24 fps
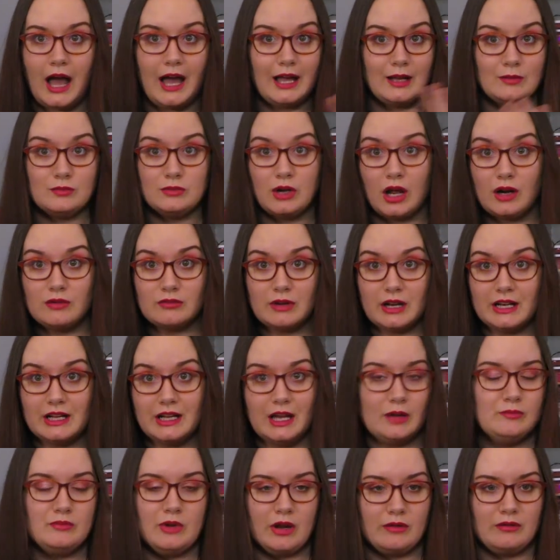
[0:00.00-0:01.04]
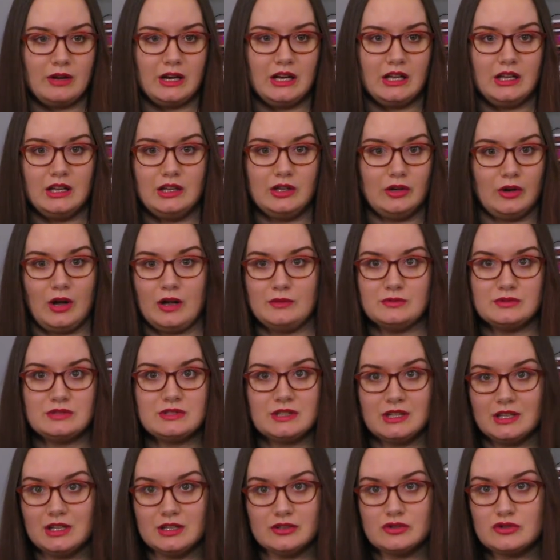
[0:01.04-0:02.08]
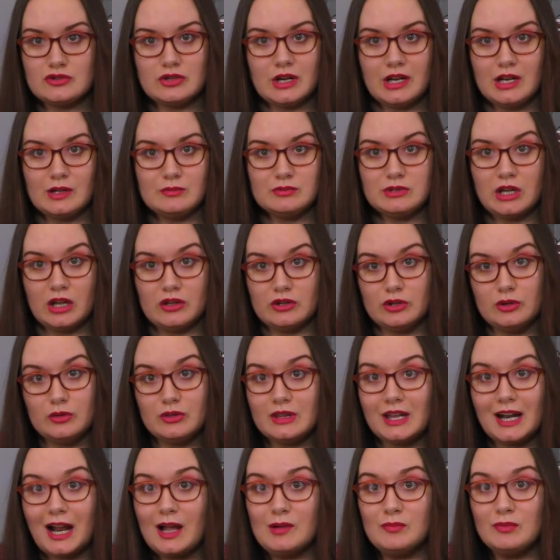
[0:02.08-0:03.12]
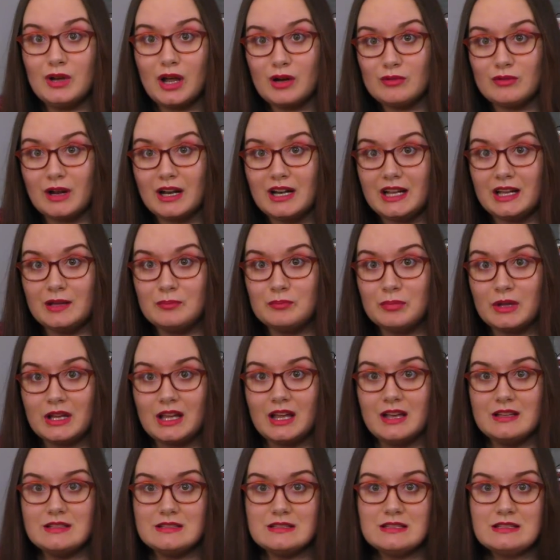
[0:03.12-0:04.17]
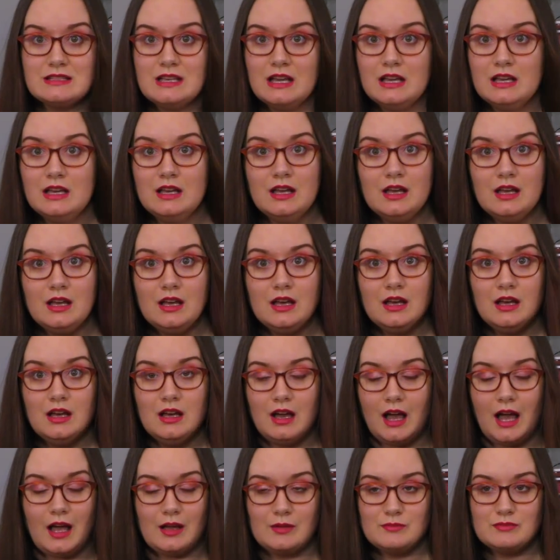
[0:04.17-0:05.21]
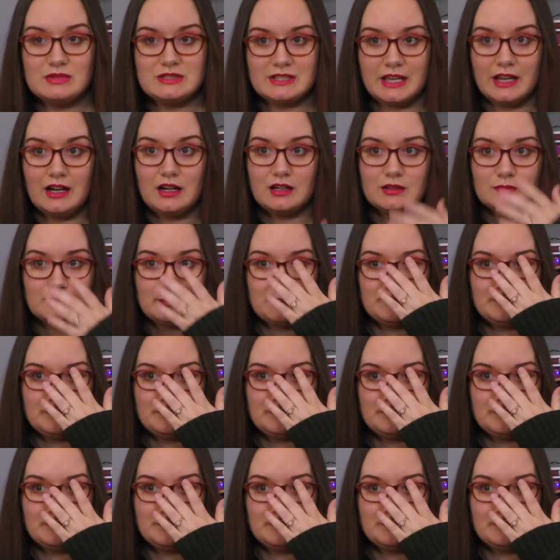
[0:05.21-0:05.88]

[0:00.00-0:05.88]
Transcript: I am not ready. I'm not ready. You know, I'm just gonna straight up tell you that I'm not ready because I'm scared.